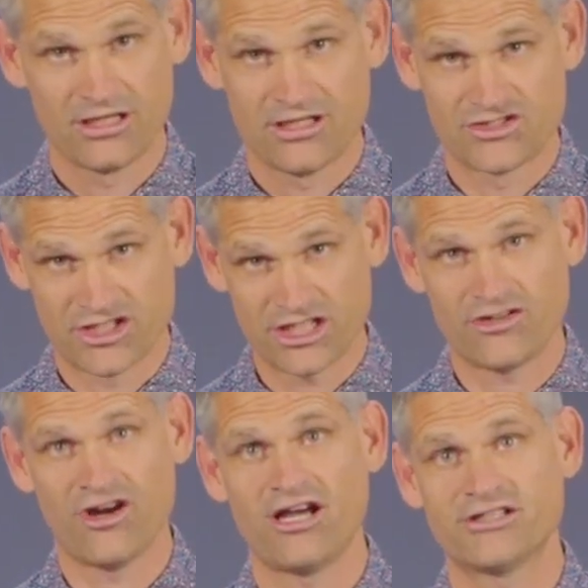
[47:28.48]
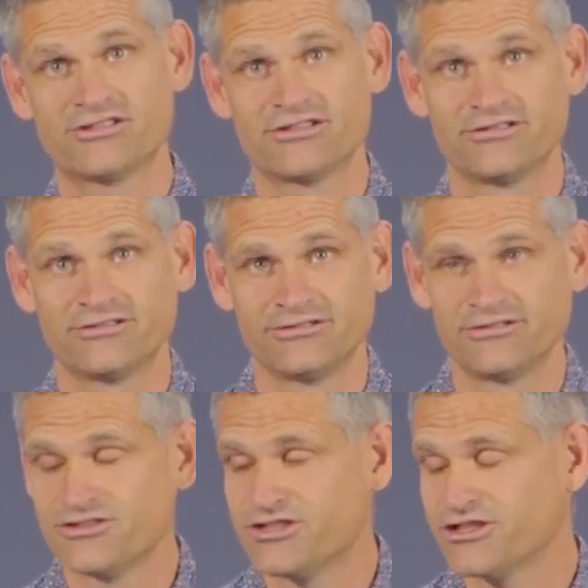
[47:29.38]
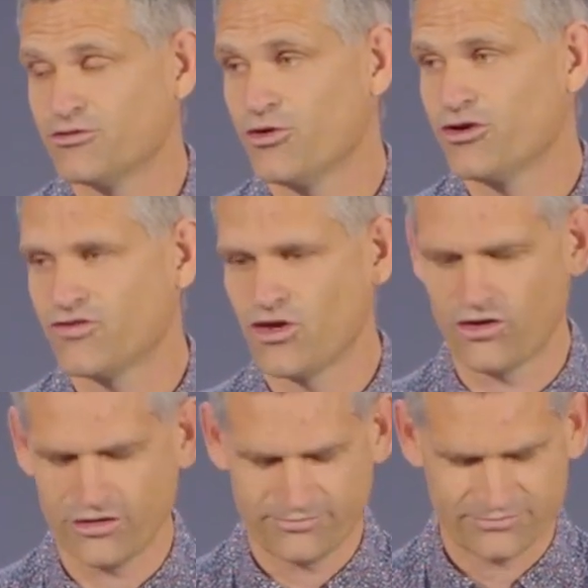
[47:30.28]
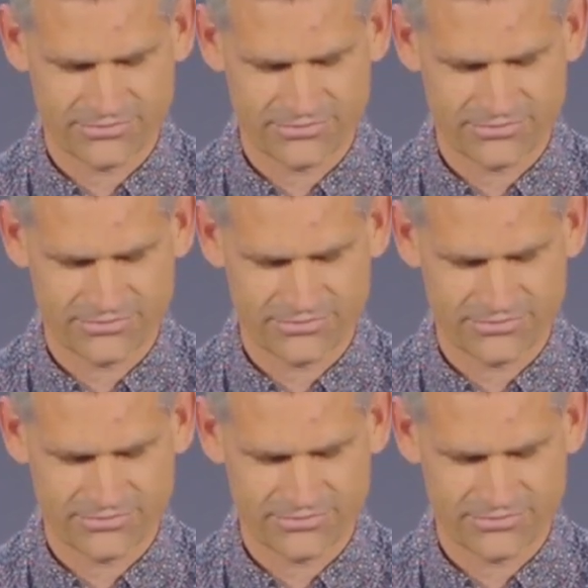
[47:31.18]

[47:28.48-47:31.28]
seek Christ, seek the Word of God,